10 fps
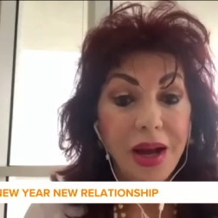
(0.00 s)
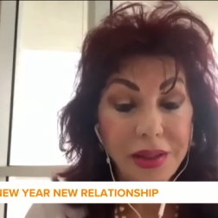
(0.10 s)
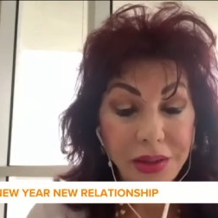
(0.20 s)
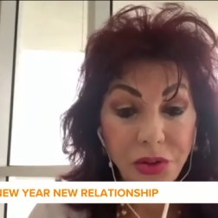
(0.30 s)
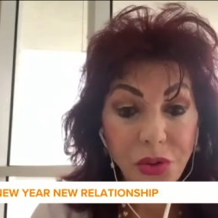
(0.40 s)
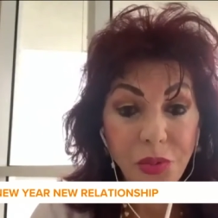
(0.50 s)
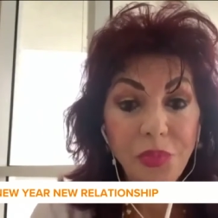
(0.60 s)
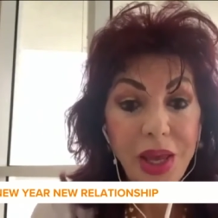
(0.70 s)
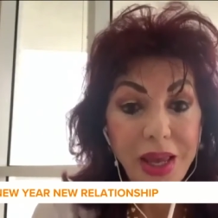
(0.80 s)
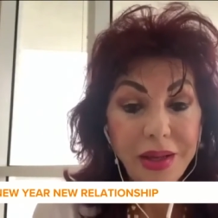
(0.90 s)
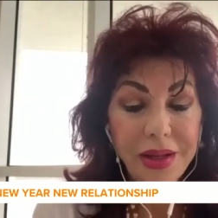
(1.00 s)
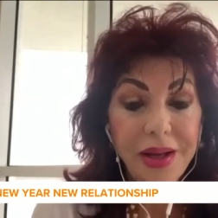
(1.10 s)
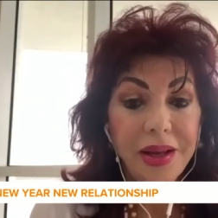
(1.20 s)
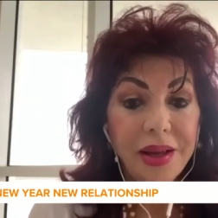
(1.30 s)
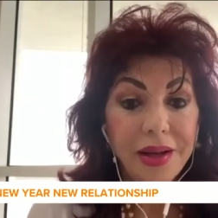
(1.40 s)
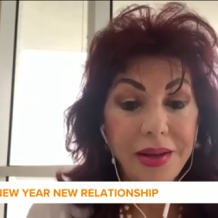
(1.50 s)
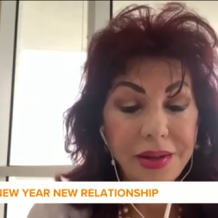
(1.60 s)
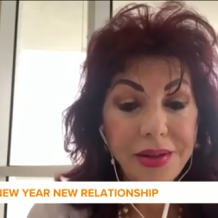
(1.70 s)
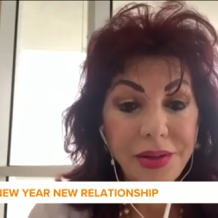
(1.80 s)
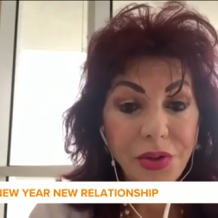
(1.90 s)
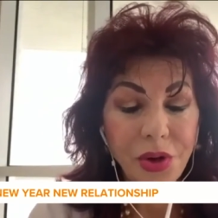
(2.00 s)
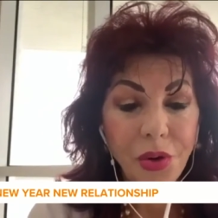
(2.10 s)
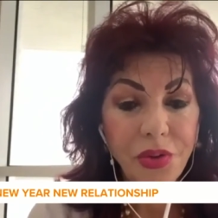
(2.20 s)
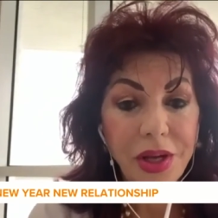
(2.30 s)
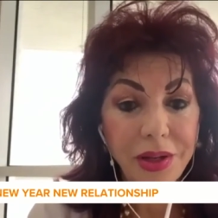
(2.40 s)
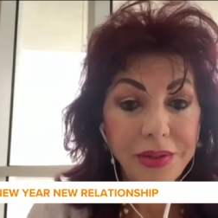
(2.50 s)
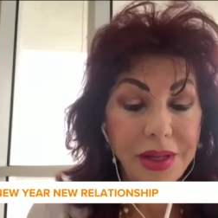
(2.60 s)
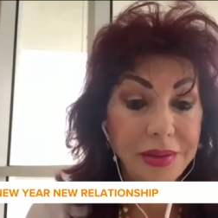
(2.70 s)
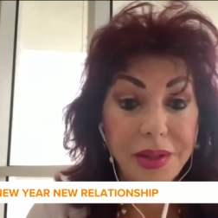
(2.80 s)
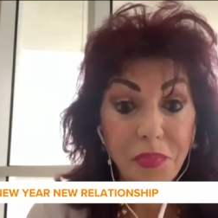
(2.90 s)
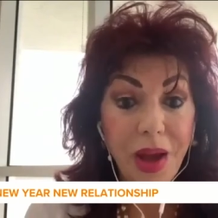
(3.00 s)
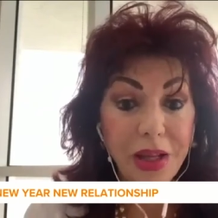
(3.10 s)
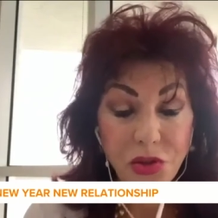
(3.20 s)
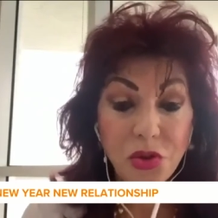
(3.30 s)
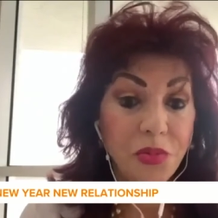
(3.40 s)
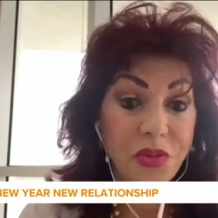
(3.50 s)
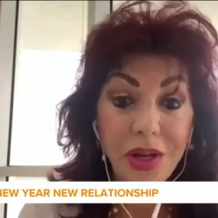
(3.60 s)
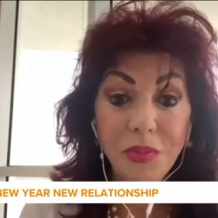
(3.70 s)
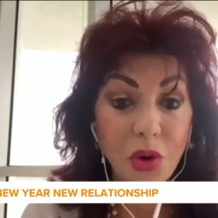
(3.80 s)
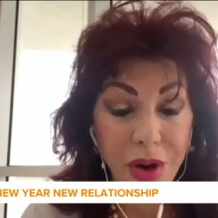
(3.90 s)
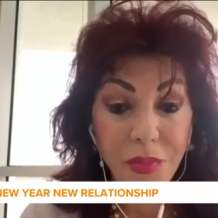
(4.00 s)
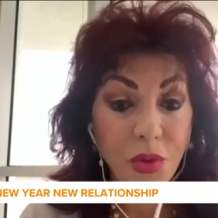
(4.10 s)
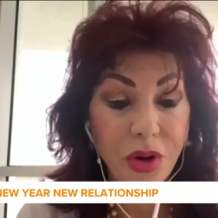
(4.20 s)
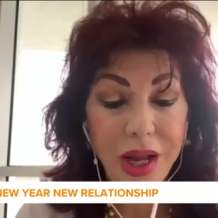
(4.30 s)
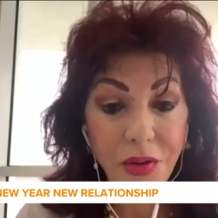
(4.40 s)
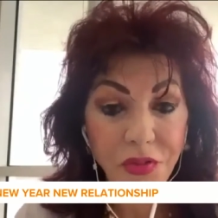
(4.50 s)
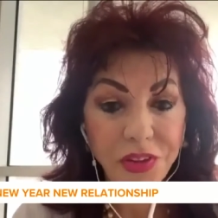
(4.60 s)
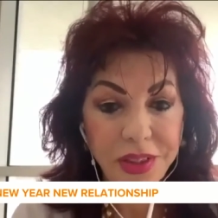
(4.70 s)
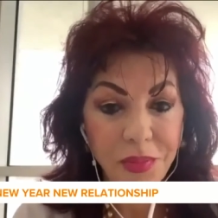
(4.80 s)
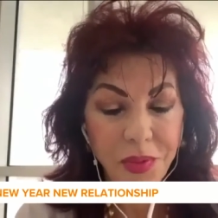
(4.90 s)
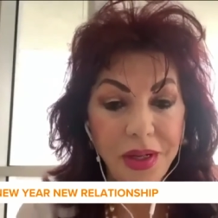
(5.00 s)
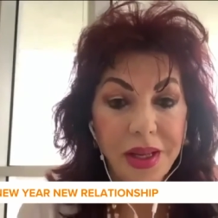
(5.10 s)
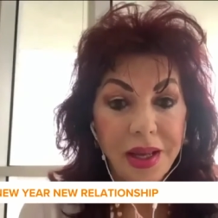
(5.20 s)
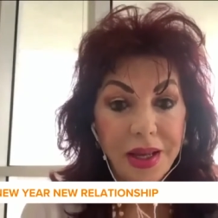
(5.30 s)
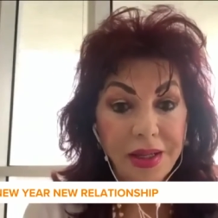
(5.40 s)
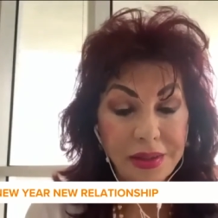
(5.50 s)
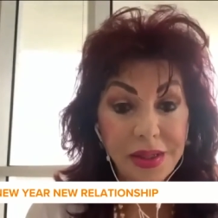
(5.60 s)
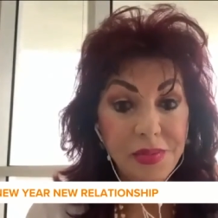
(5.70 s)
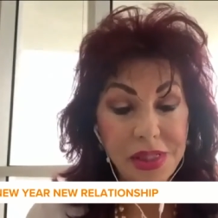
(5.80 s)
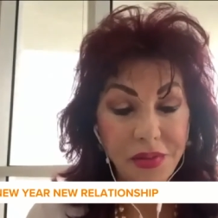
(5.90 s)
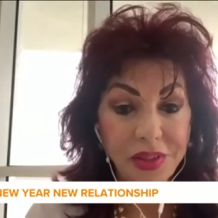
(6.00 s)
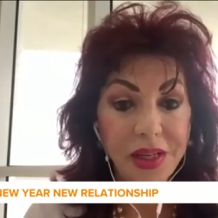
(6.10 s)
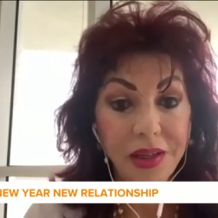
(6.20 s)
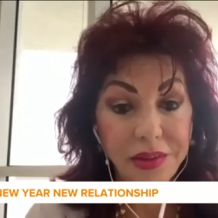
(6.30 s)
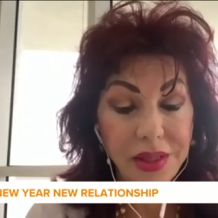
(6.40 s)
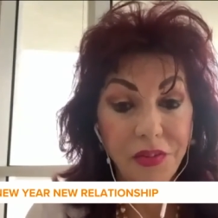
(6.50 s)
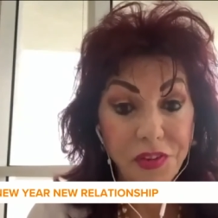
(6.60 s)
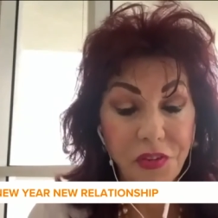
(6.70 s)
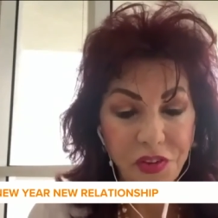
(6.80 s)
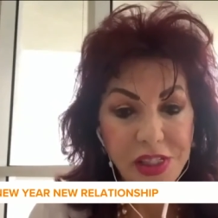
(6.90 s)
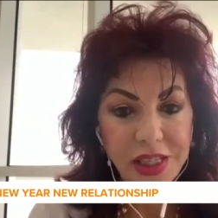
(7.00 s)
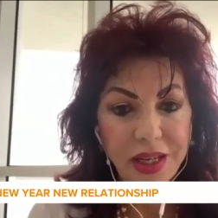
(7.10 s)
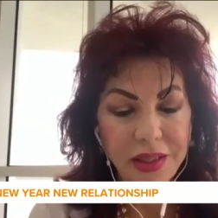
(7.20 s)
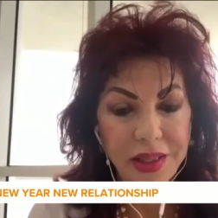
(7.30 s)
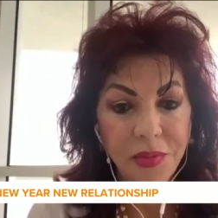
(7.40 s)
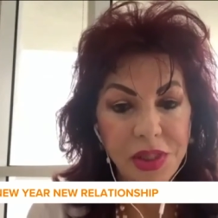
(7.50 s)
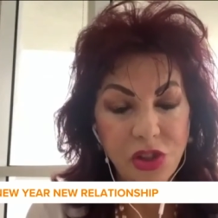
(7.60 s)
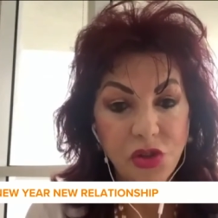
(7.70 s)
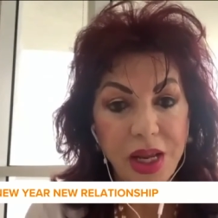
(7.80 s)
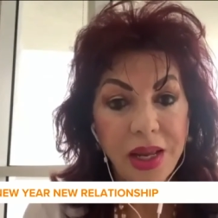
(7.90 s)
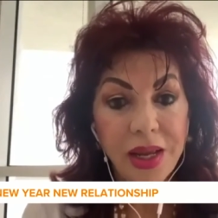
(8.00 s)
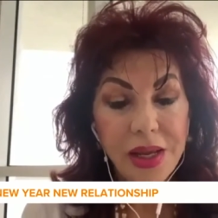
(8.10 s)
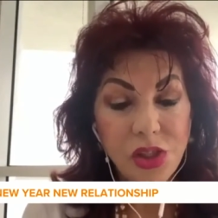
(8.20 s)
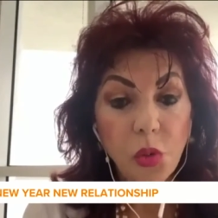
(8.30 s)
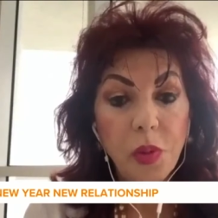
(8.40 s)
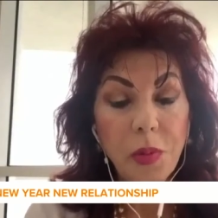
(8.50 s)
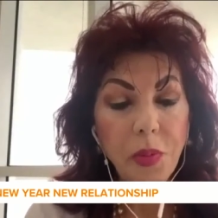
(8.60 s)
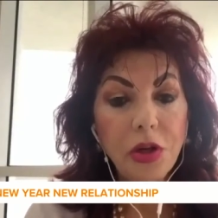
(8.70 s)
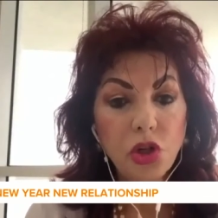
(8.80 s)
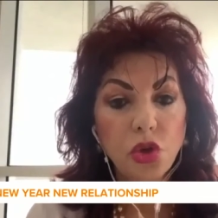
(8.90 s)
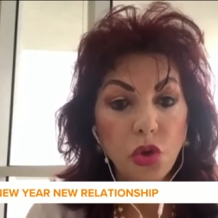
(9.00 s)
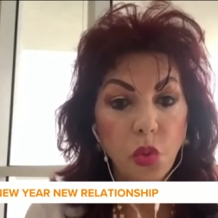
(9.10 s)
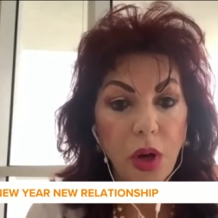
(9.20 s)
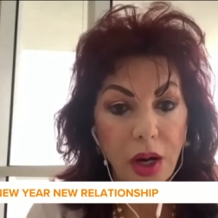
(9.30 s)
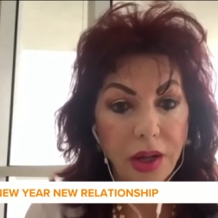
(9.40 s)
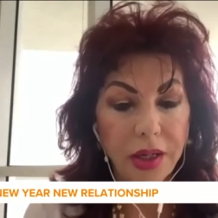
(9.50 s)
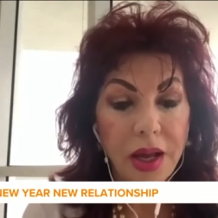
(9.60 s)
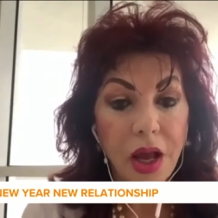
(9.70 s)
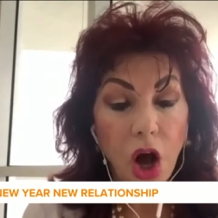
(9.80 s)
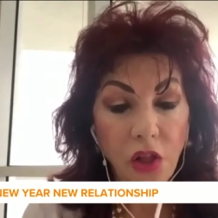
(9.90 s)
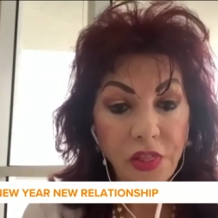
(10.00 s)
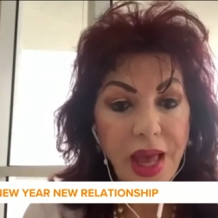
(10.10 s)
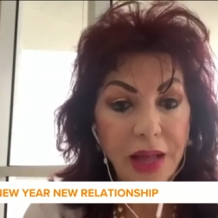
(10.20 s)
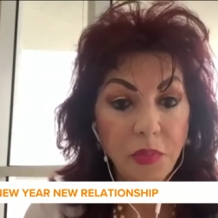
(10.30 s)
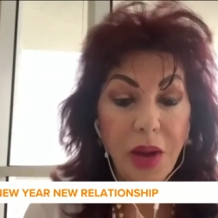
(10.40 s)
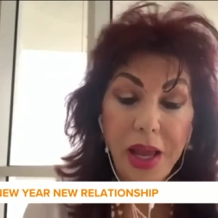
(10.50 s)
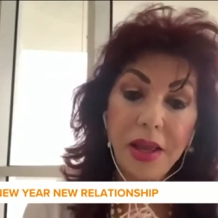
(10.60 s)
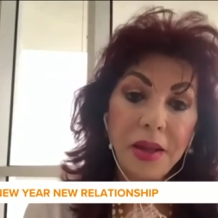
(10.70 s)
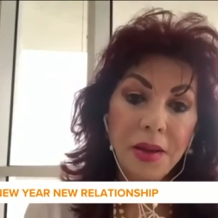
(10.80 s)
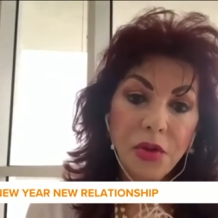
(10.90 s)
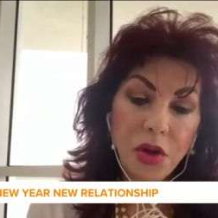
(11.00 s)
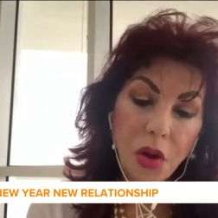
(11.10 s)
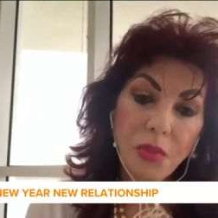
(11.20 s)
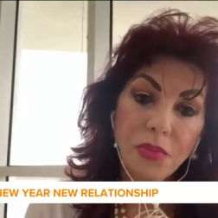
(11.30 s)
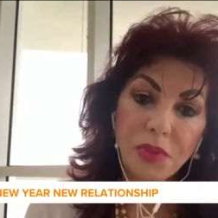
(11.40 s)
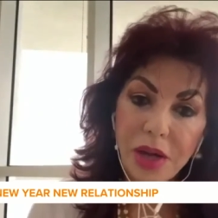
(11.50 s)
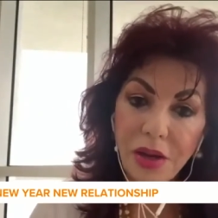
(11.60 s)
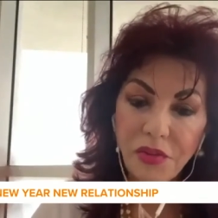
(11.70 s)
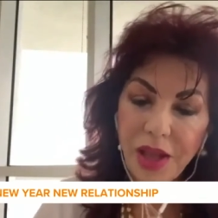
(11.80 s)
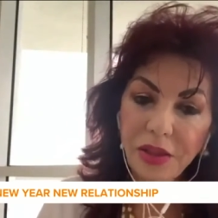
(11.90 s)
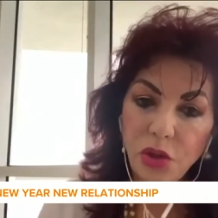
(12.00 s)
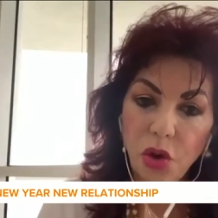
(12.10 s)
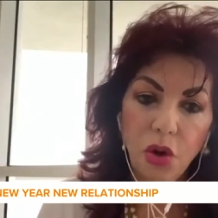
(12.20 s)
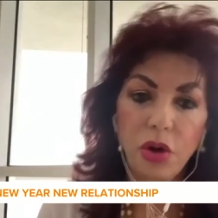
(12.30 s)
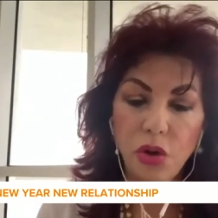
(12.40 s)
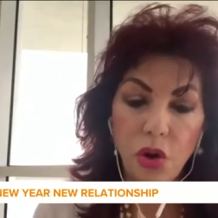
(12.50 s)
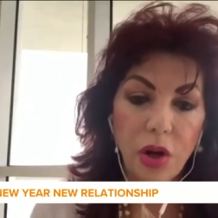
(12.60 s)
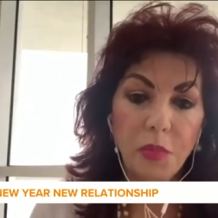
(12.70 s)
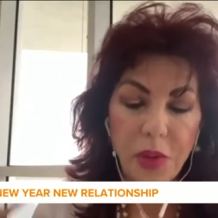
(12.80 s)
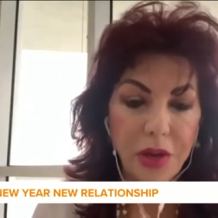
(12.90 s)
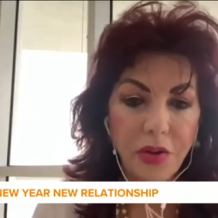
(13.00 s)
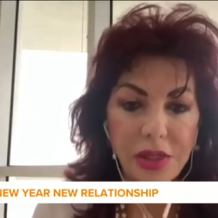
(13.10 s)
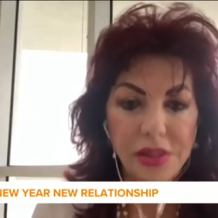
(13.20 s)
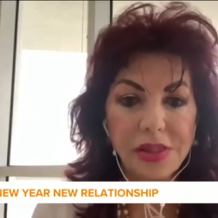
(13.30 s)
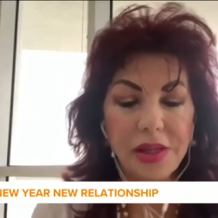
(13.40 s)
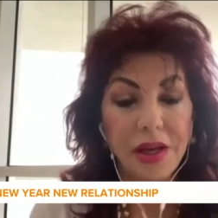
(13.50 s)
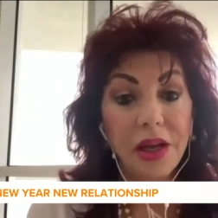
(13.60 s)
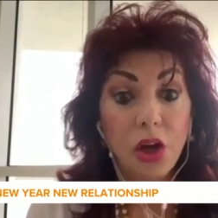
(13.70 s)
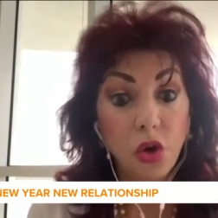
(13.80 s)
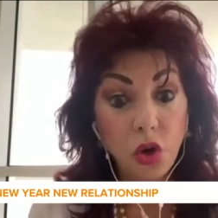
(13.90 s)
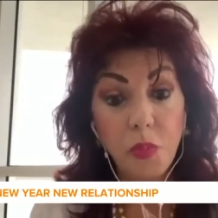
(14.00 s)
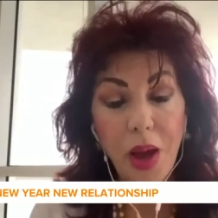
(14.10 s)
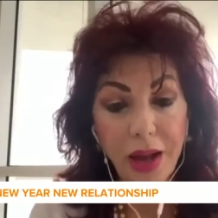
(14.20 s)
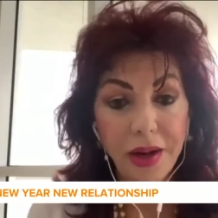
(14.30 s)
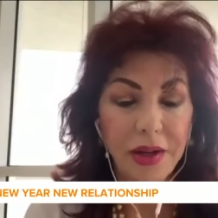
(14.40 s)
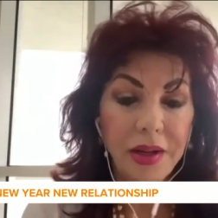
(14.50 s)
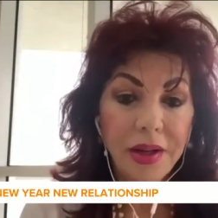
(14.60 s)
uh, to make uh, uh, you know the, the, the bedroom feel more and more comfortable in terms of the, the the physical chemistry. So people should work on that by you know, reinvent your, your appearance, uh, look better,